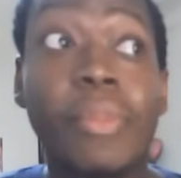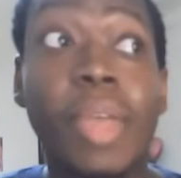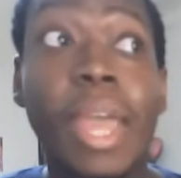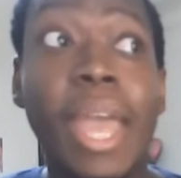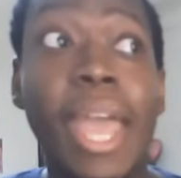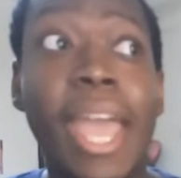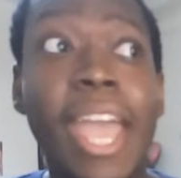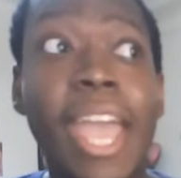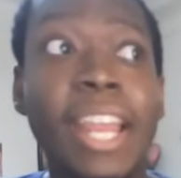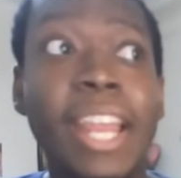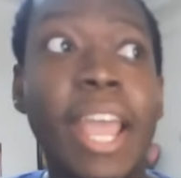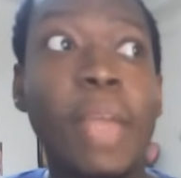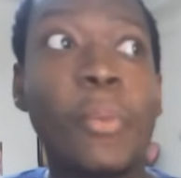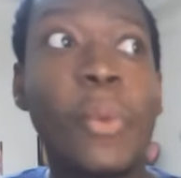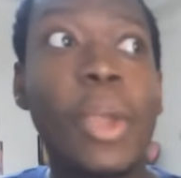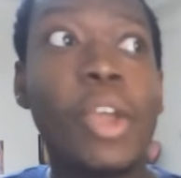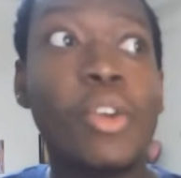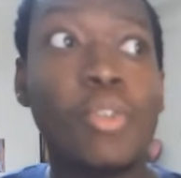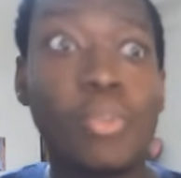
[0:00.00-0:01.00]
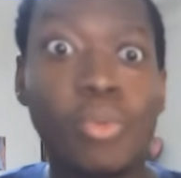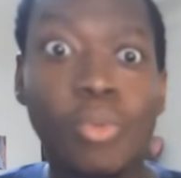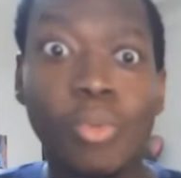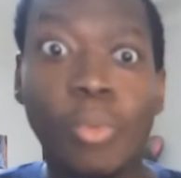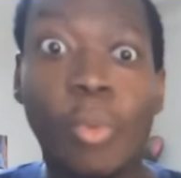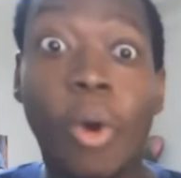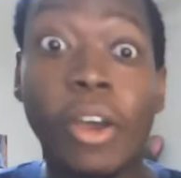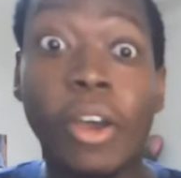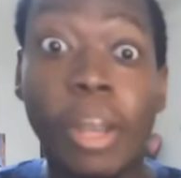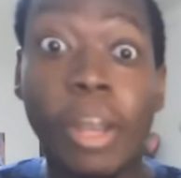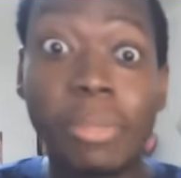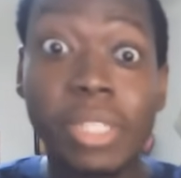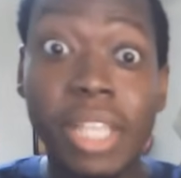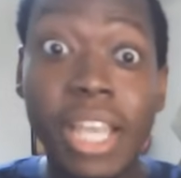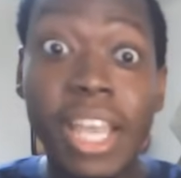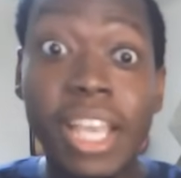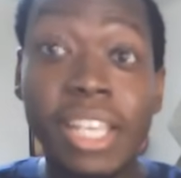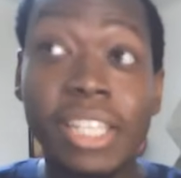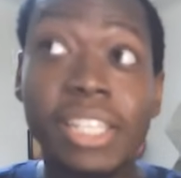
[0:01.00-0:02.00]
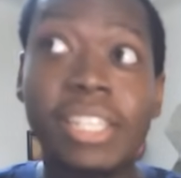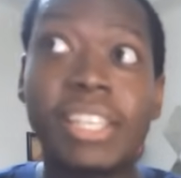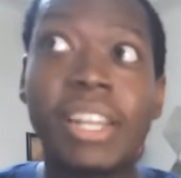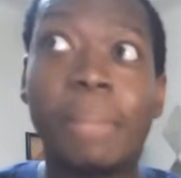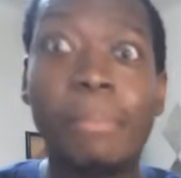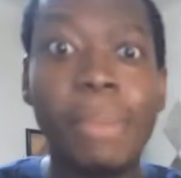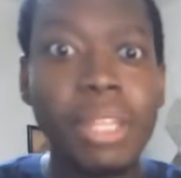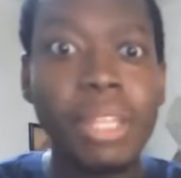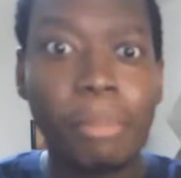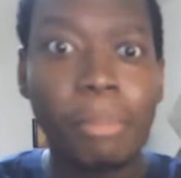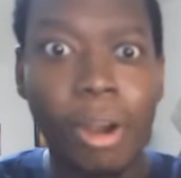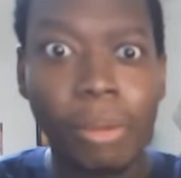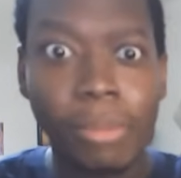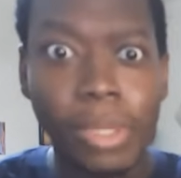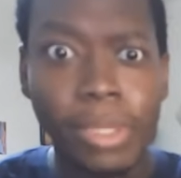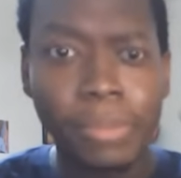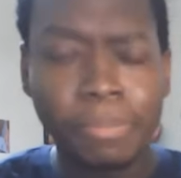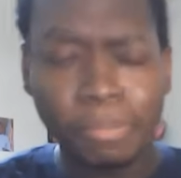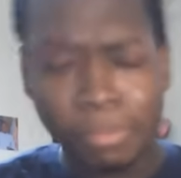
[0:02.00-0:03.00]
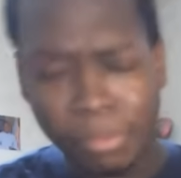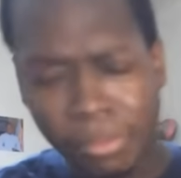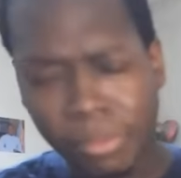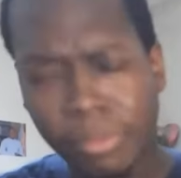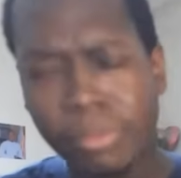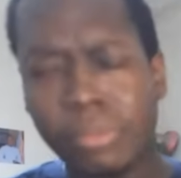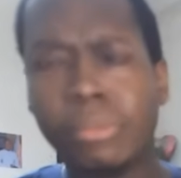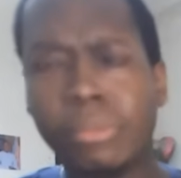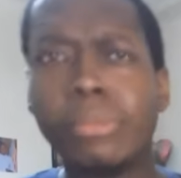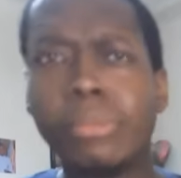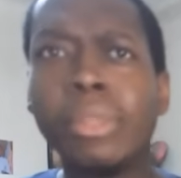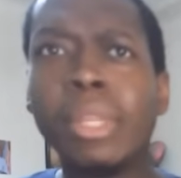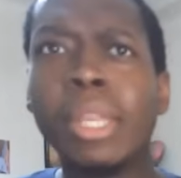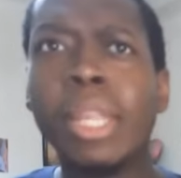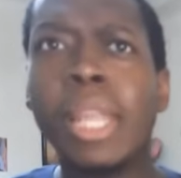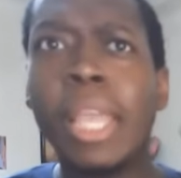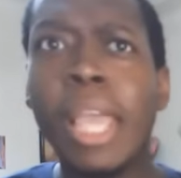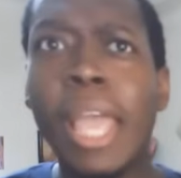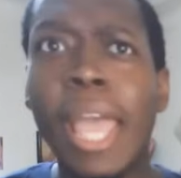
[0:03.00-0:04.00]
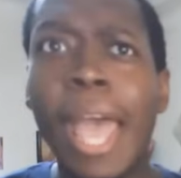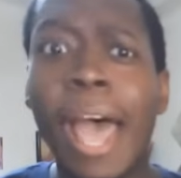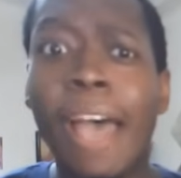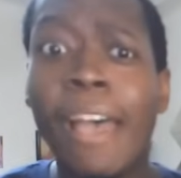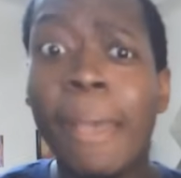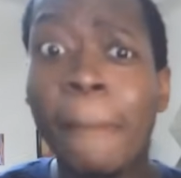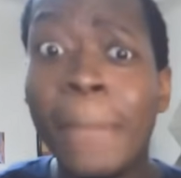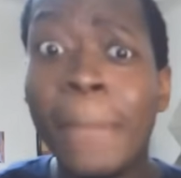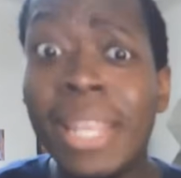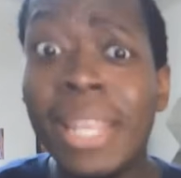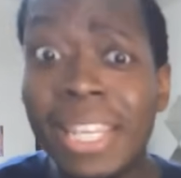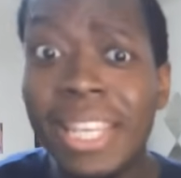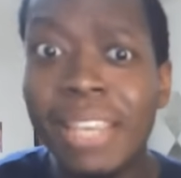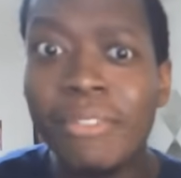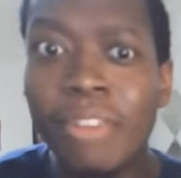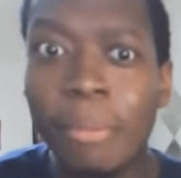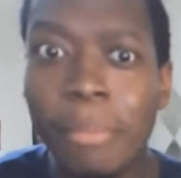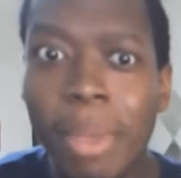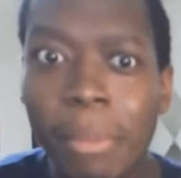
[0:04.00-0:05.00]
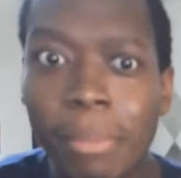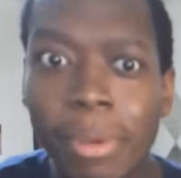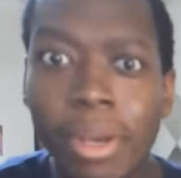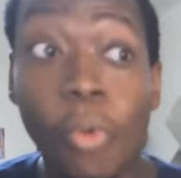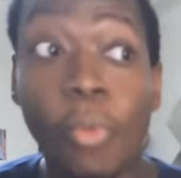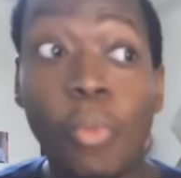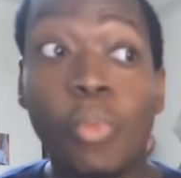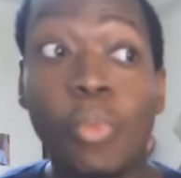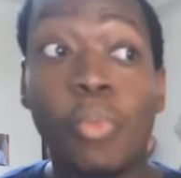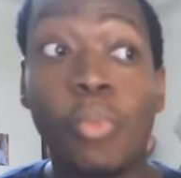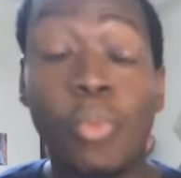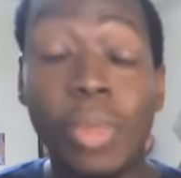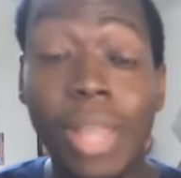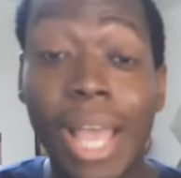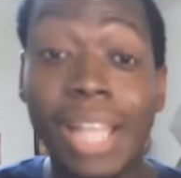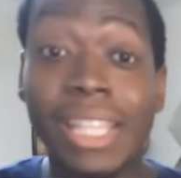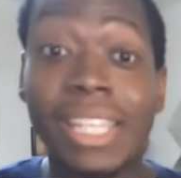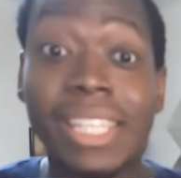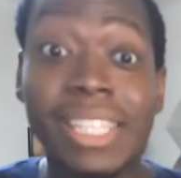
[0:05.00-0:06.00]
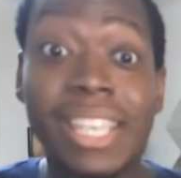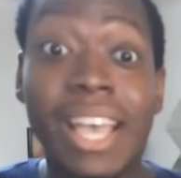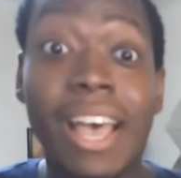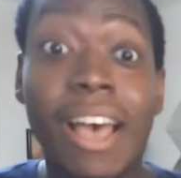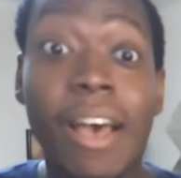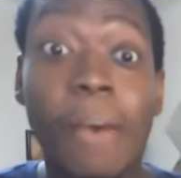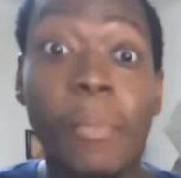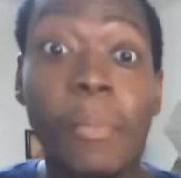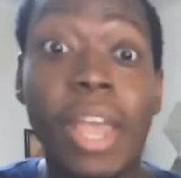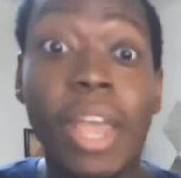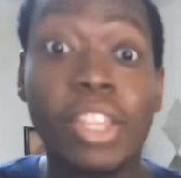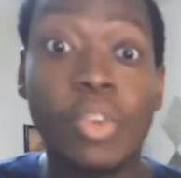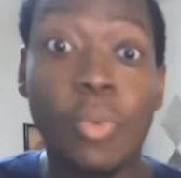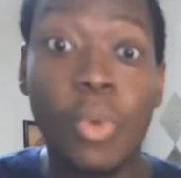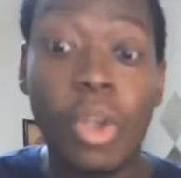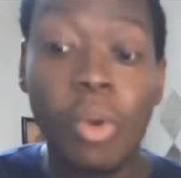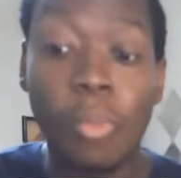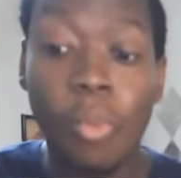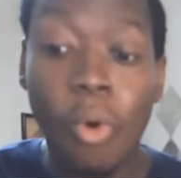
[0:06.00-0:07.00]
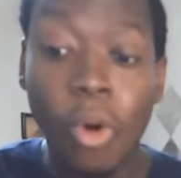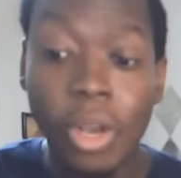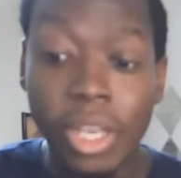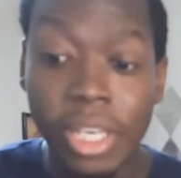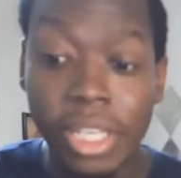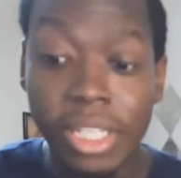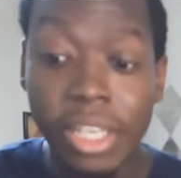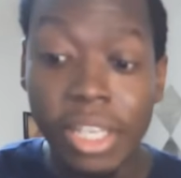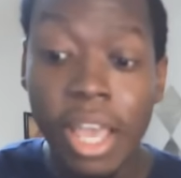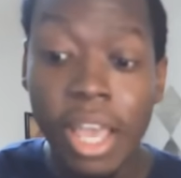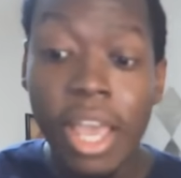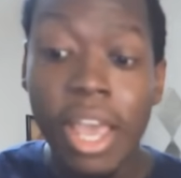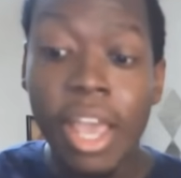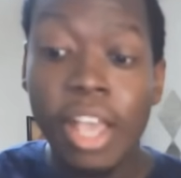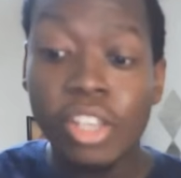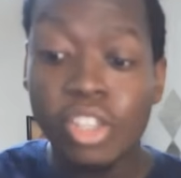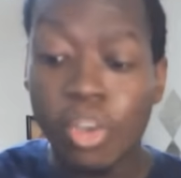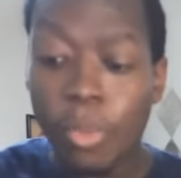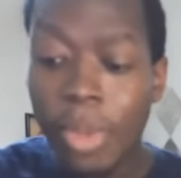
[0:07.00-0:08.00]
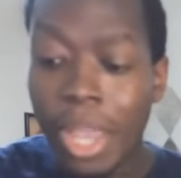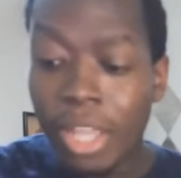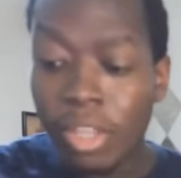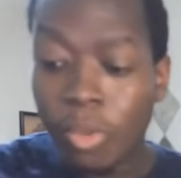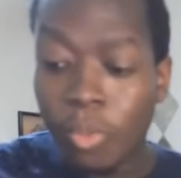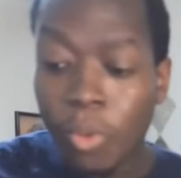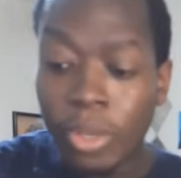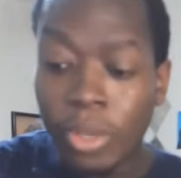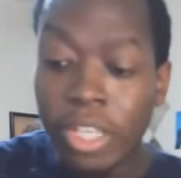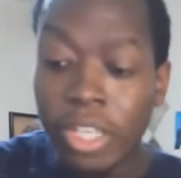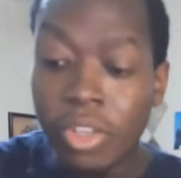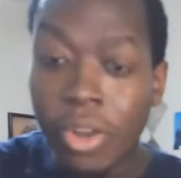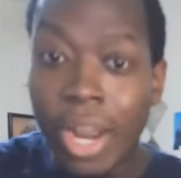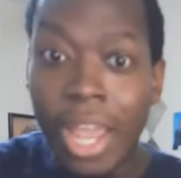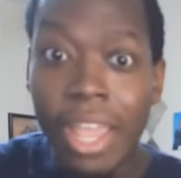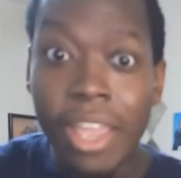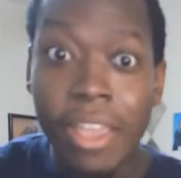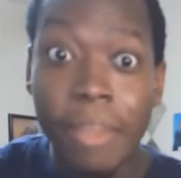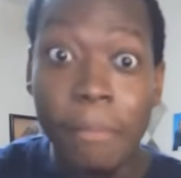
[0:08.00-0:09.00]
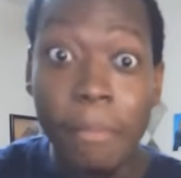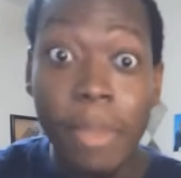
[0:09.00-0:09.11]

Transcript: And they went walking upstairs to the men department. I immediately remember at this time we had to wear walkies. So we had the walkies on our hip